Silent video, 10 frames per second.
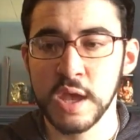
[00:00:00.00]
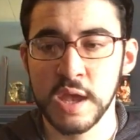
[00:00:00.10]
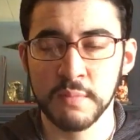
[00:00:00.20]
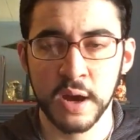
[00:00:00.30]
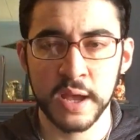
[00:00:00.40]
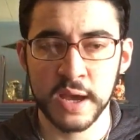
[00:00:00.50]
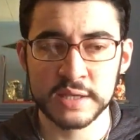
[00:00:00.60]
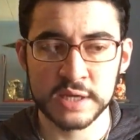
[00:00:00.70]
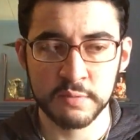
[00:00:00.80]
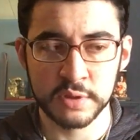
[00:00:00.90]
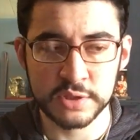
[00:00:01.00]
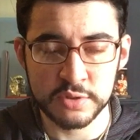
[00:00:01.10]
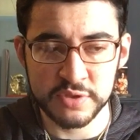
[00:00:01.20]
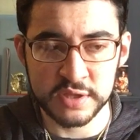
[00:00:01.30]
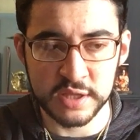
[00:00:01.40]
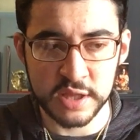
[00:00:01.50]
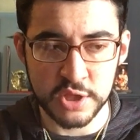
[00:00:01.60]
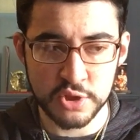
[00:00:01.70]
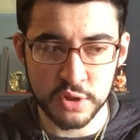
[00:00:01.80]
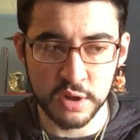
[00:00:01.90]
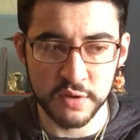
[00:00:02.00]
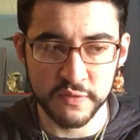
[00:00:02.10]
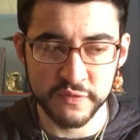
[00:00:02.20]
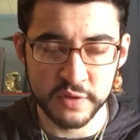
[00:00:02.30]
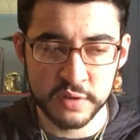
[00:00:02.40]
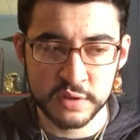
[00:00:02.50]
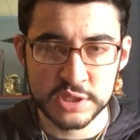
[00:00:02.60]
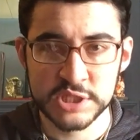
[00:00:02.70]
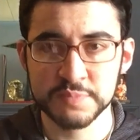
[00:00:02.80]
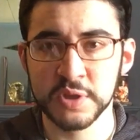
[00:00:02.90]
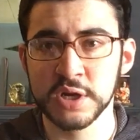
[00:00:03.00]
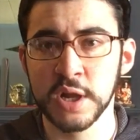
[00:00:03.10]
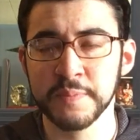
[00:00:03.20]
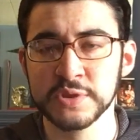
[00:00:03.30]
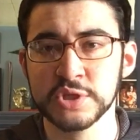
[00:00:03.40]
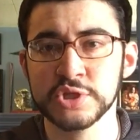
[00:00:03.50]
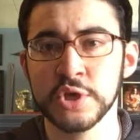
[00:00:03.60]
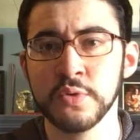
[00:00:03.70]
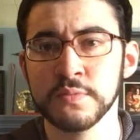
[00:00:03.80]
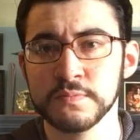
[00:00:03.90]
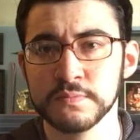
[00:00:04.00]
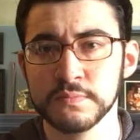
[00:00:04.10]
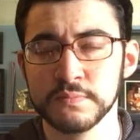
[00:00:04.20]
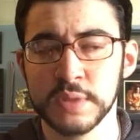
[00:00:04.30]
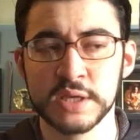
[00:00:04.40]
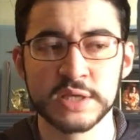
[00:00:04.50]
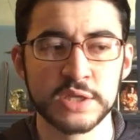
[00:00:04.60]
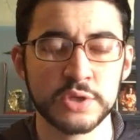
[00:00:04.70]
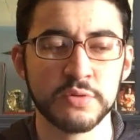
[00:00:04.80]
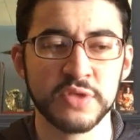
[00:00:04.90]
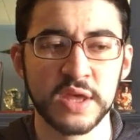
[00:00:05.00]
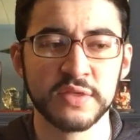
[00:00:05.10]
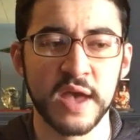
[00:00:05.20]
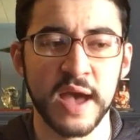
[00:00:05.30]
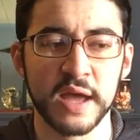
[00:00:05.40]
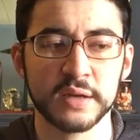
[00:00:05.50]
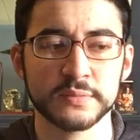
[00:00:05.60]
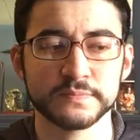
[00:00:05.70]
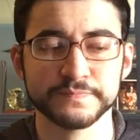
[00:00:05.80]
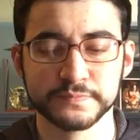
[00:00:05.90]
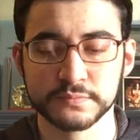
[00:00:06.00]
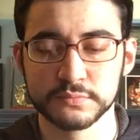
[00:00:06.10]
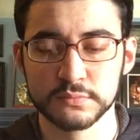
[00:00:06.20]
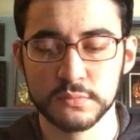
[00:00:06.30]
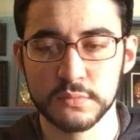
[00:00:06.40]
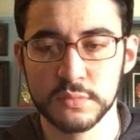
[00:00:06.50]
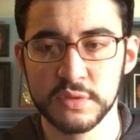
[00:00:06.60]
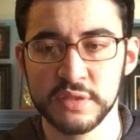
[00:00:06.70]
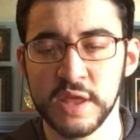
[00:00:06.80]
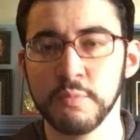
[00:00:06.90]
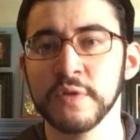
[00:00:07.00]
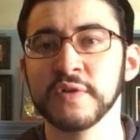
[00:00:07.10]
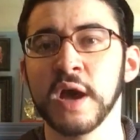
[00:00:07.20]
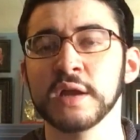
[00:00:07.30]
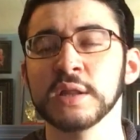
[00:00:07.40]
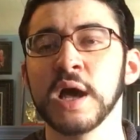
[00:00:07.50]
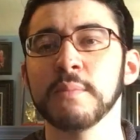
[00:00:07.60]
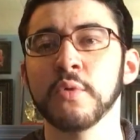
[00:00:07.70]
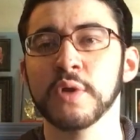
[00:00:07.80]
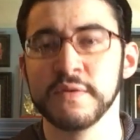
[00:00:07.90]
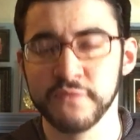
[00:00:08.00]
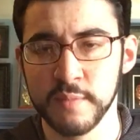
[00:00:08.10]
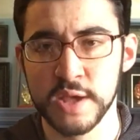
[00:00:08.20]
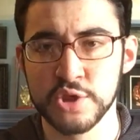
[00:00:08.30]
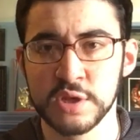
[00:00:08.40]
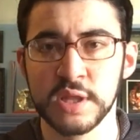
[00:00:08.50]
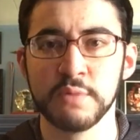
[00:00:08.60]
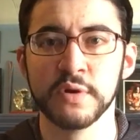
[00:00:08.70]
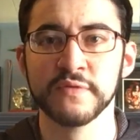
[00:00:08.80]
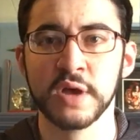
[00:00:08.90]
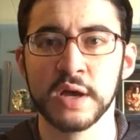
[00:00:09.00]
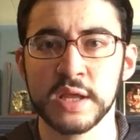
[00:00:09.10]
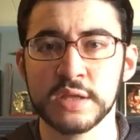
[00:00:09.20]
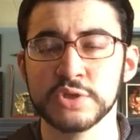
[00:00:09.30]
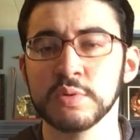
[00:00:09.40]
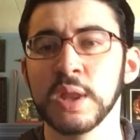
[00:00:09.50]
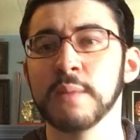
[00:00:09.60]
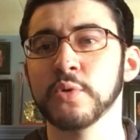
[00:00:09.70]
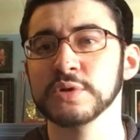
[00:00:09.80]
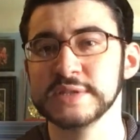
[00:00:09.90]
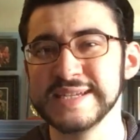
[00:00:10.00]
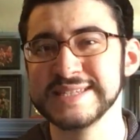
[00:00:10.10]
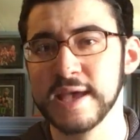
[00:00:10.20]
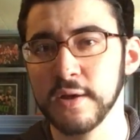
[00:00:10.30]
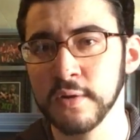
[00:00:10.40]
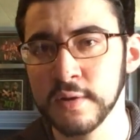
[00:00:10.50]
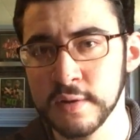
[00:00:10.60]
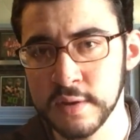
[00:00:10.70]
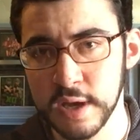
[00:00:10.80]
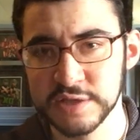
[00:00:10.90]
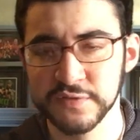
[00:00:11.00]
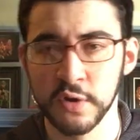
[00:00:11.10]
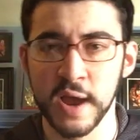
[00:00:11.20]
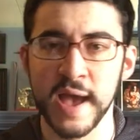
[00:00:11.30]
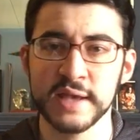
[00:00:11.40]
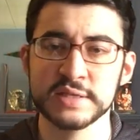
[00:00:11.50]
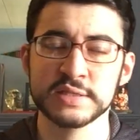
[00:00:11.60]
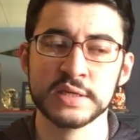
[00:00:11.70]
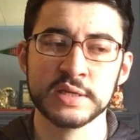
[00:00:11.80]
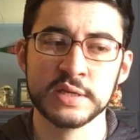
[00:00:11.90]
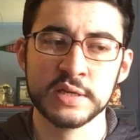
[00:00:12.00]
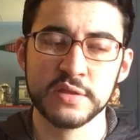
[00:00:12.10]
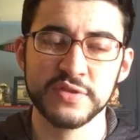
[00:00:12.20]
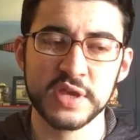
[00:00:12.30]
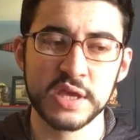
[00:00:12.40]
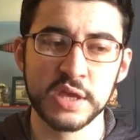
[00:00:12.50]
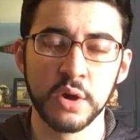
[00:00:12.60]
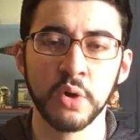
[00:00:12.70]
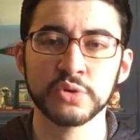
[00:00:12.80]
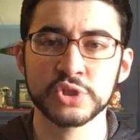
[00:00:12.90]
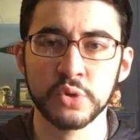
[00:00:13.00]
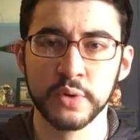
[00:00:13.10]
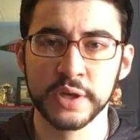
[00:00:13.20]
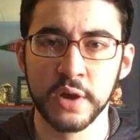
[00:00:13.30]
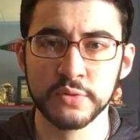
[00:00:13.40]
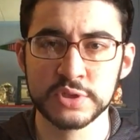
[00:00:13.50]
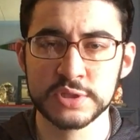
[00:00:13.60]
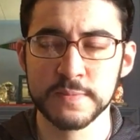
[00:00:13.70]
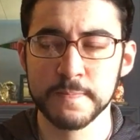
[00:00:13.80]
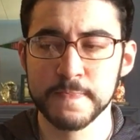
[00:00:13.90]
In my eyes, I really do think that they should have split it up into two, because I do think that they would have gotten a lot more information. They would have gone into a lot more detail as far as the whole story goes.